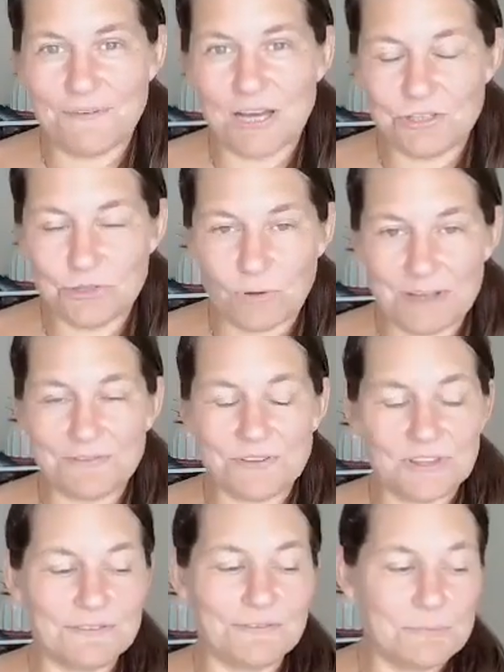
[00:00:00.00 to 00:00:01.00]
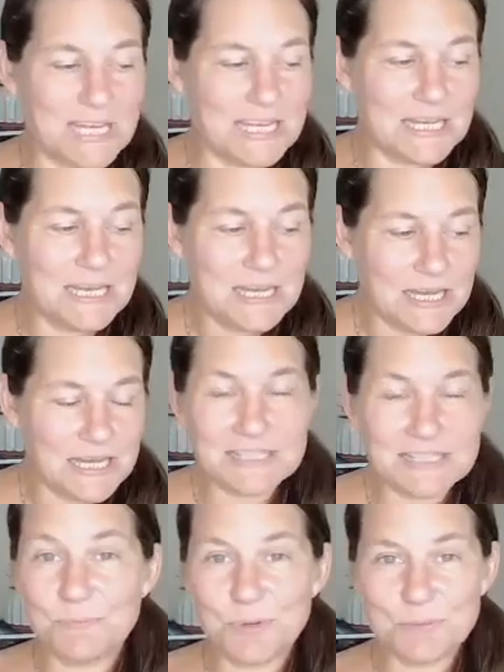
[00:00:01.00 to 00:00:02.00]
A joyful thing for me
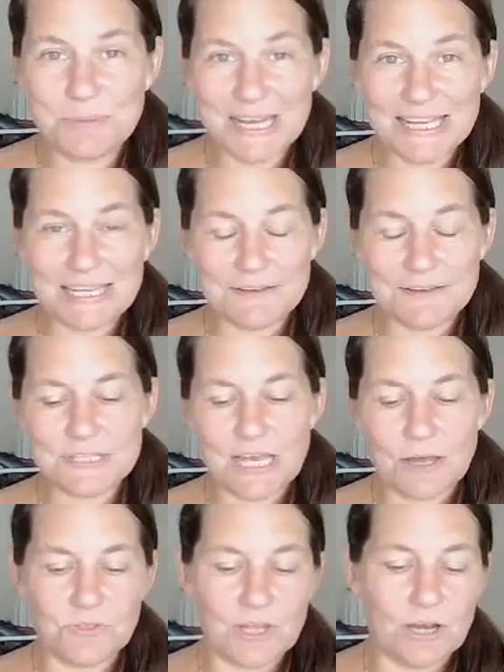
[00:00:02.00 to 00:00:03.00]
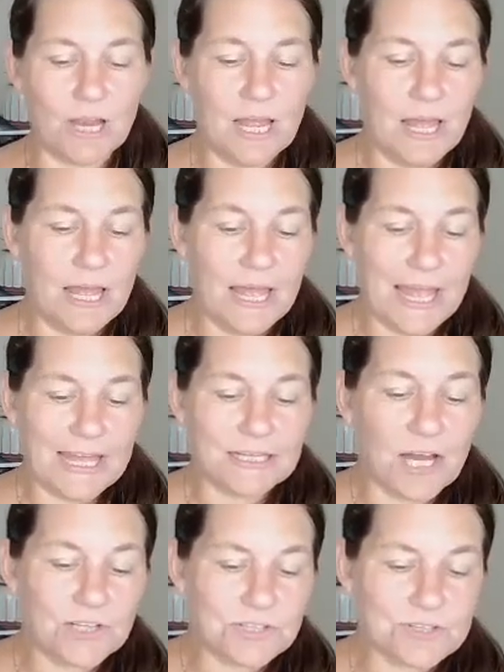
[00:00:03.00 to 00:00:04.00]
is to put my gifts out there and
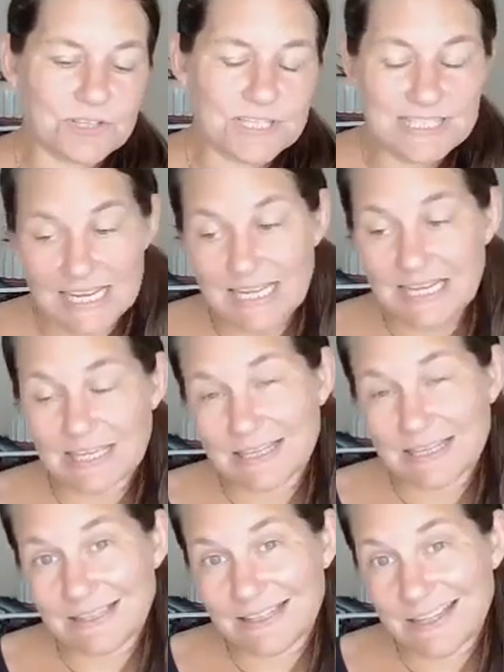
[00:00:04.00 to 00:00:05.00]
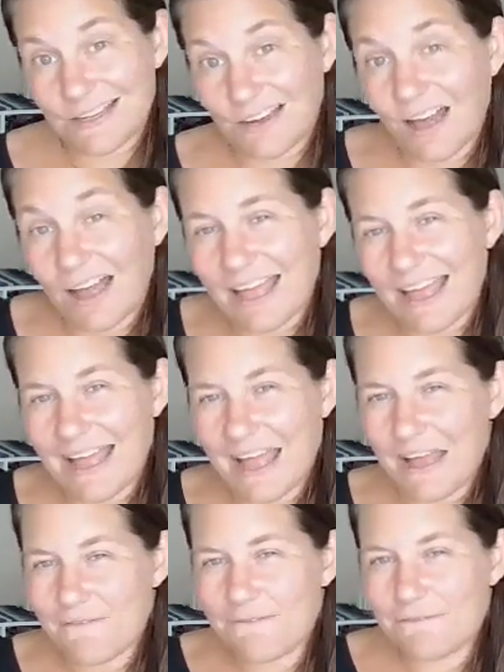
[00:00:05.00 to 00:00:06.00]
understand that not
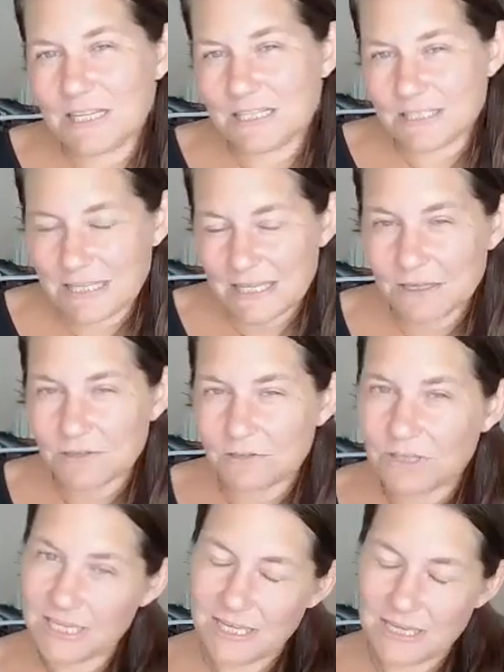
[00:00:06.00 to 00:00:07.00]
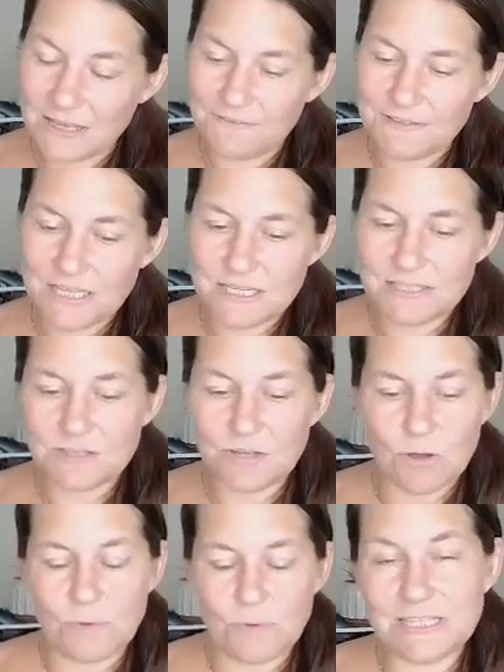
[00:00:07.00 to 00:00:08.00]
every single gift is
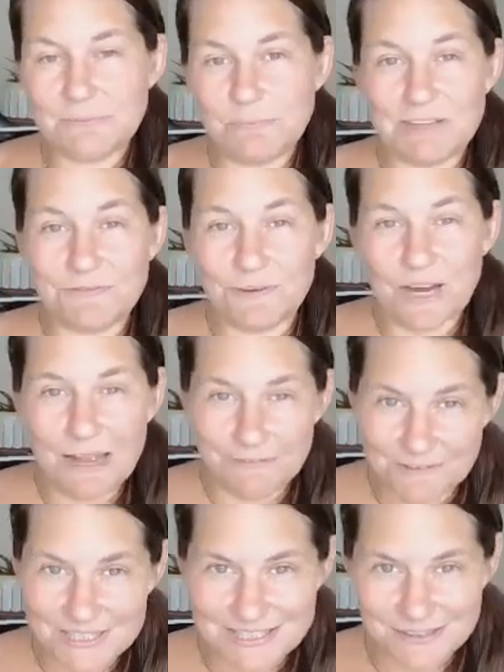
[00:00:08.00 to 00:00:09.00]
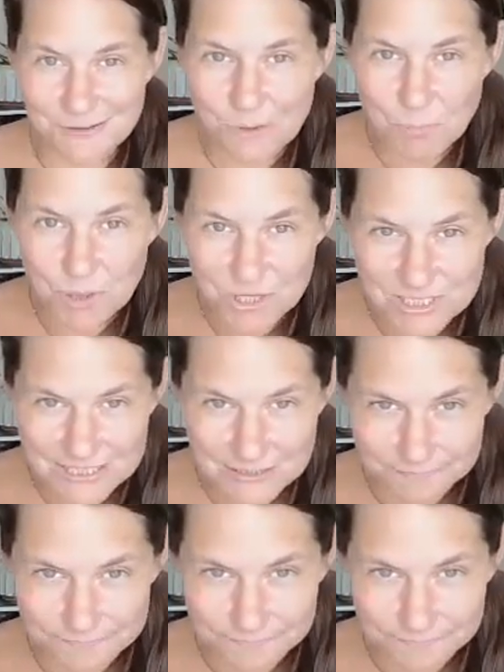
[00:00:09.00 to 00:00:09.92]
going to be for every single person.